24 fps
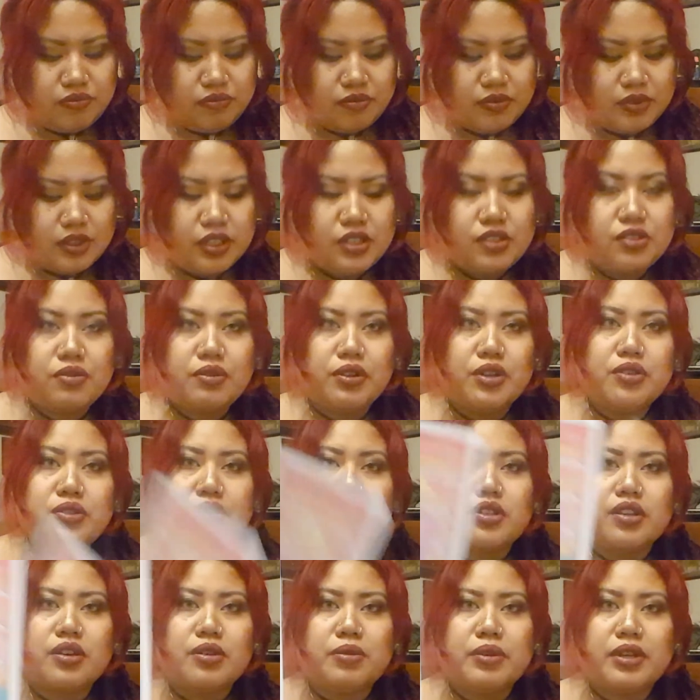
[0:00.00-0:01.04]
Because
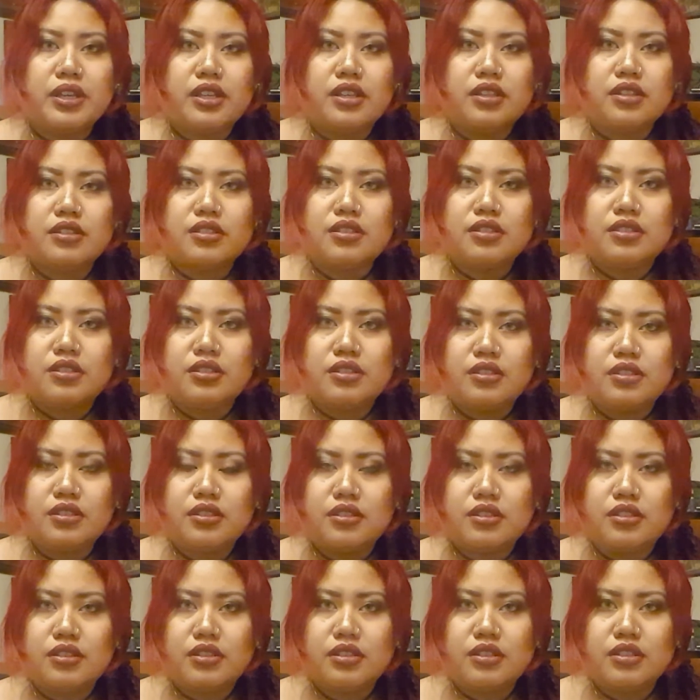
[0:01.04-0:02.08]
Rose always
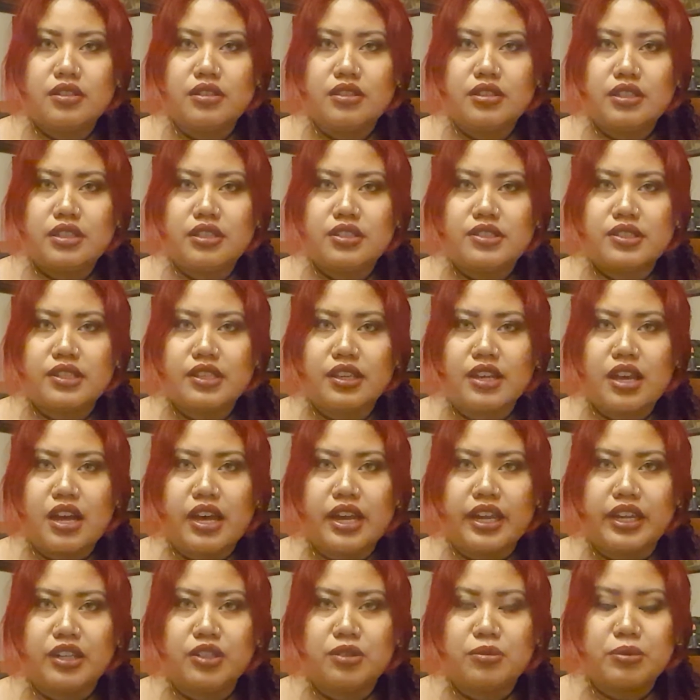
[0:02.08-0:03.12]
is the
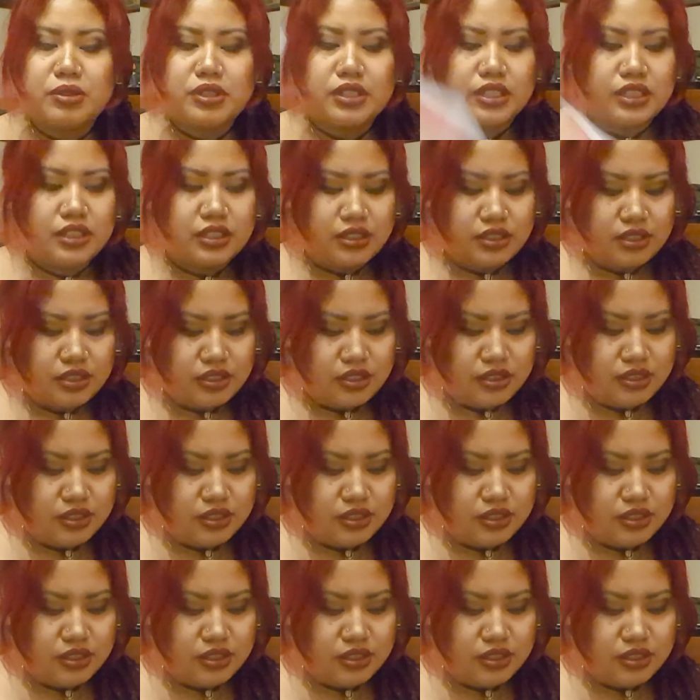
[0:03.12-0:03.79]
kind one.